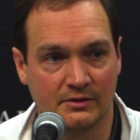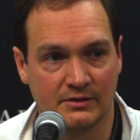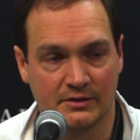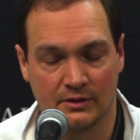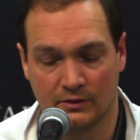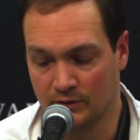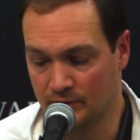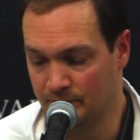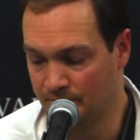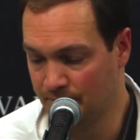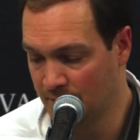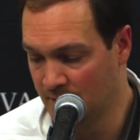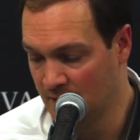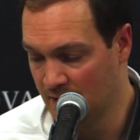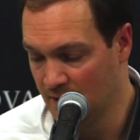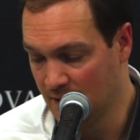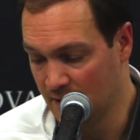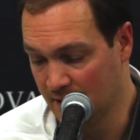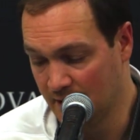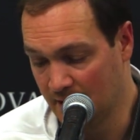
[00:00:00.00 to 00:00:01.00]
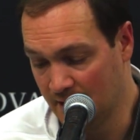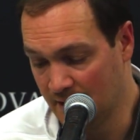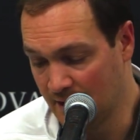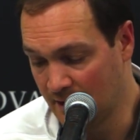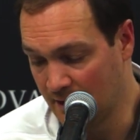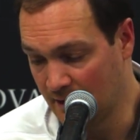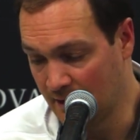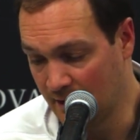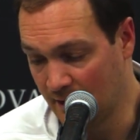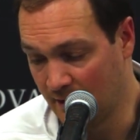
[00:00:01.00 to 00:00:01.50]
So, again,
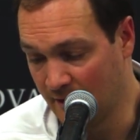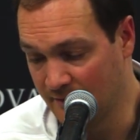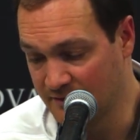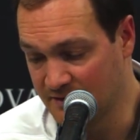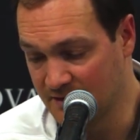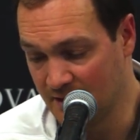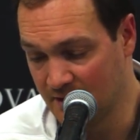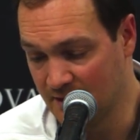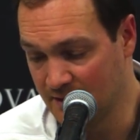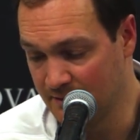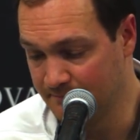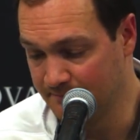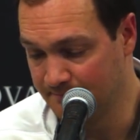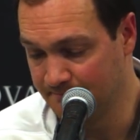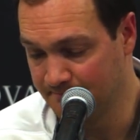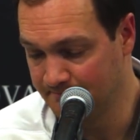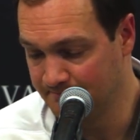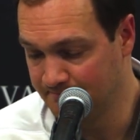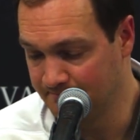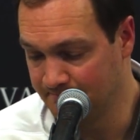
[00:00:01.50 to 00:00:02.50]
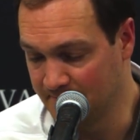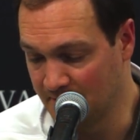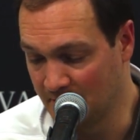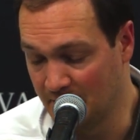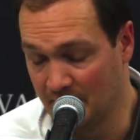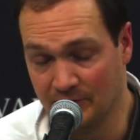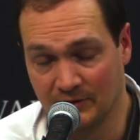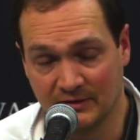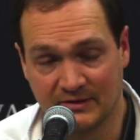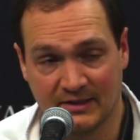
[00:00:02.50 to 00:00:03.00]
I've said it
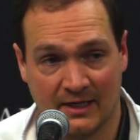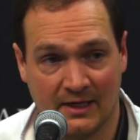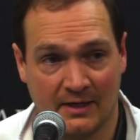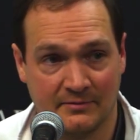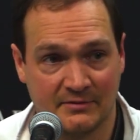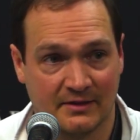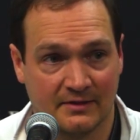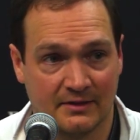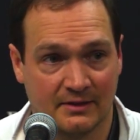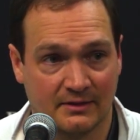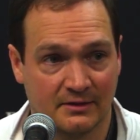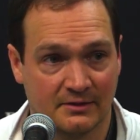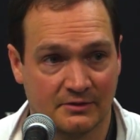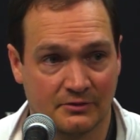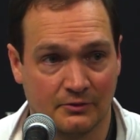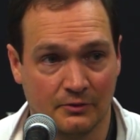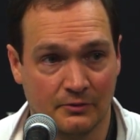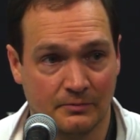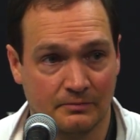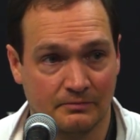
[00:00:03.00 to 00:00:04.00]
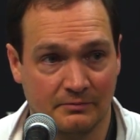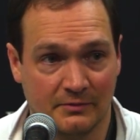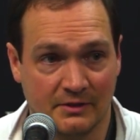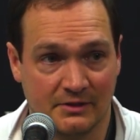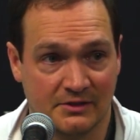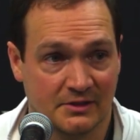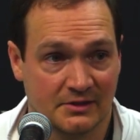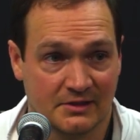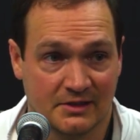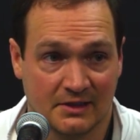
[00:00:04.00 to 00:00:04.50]
100 times. I think this group
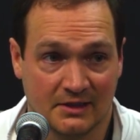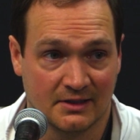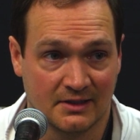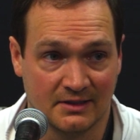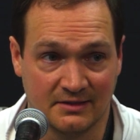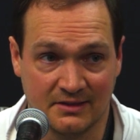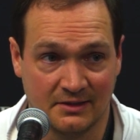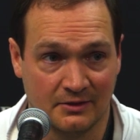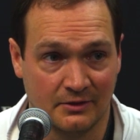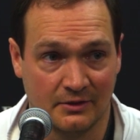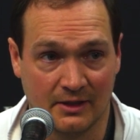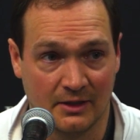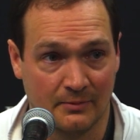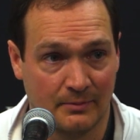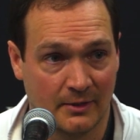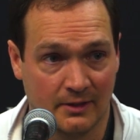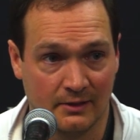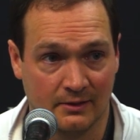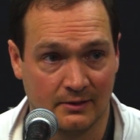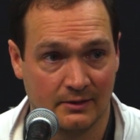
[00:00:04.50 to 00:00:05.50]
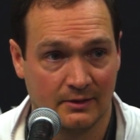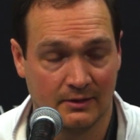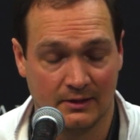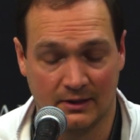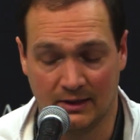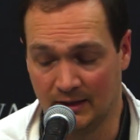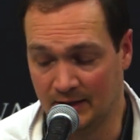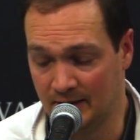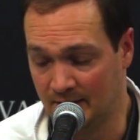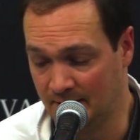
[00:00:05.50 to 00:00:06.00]
is just continue to get better.
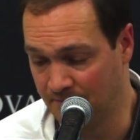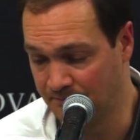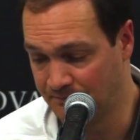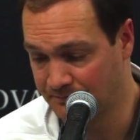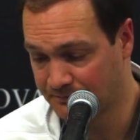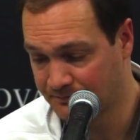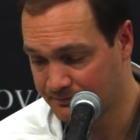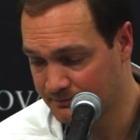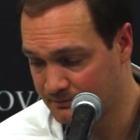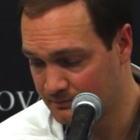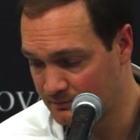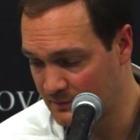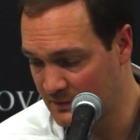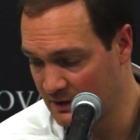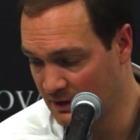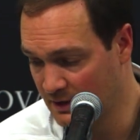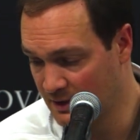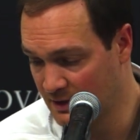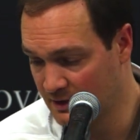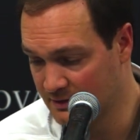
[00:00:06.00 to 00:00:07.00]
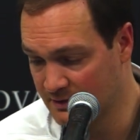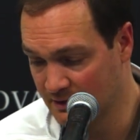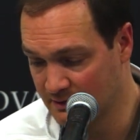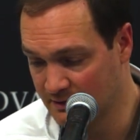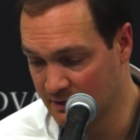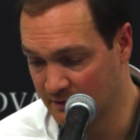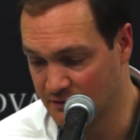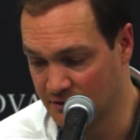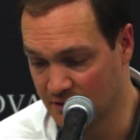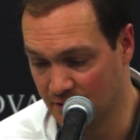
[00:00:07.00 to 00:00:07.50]
And I think
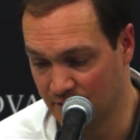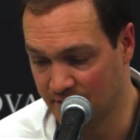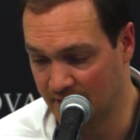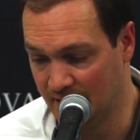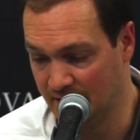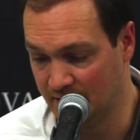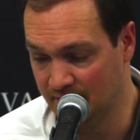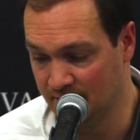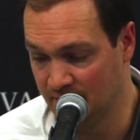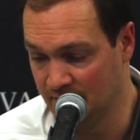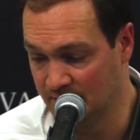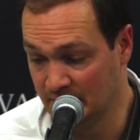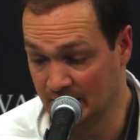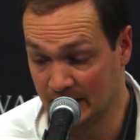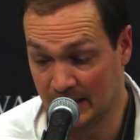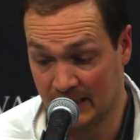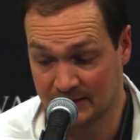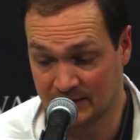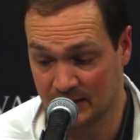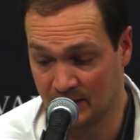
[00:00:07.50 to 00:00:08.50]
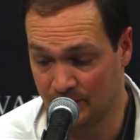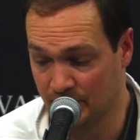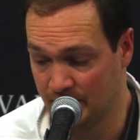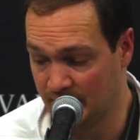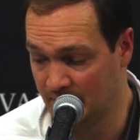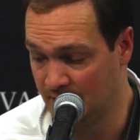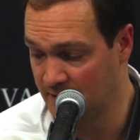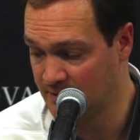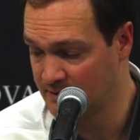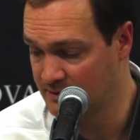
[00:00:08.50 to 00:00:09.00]
they've shown that even in the last couple
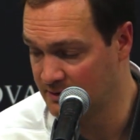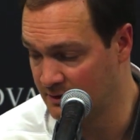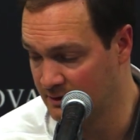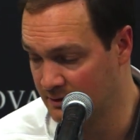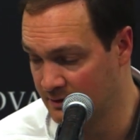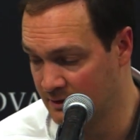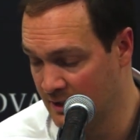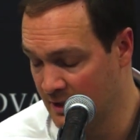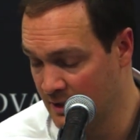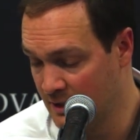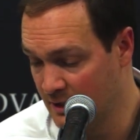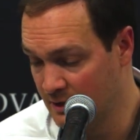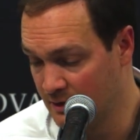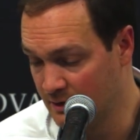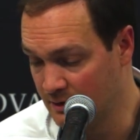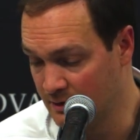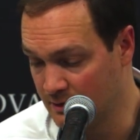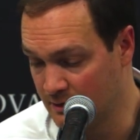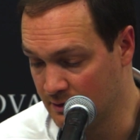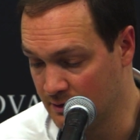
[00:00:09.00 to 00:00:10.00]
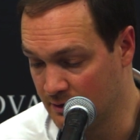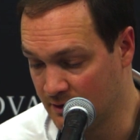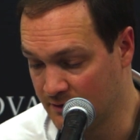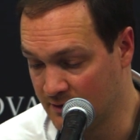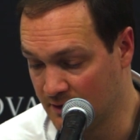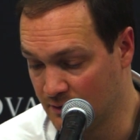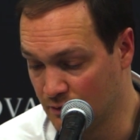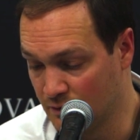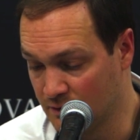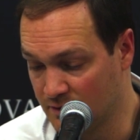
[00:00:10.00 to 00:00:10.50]
days. And, you know, I
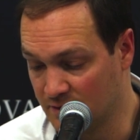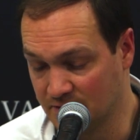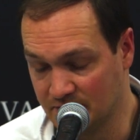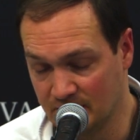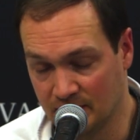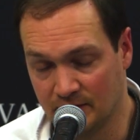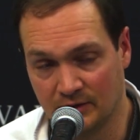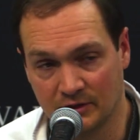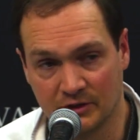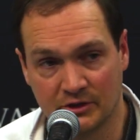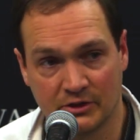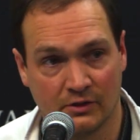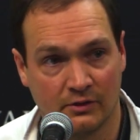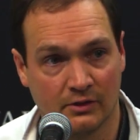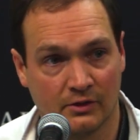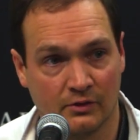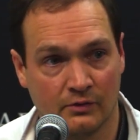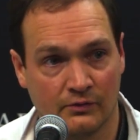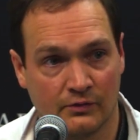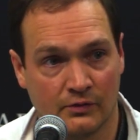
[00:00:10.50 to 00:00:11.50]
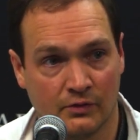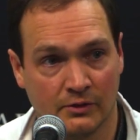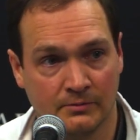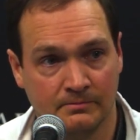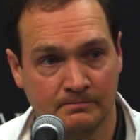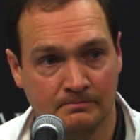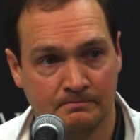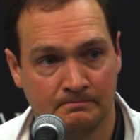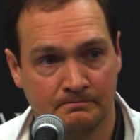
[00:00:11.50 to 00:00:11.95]
think we'll continue to show it going forward.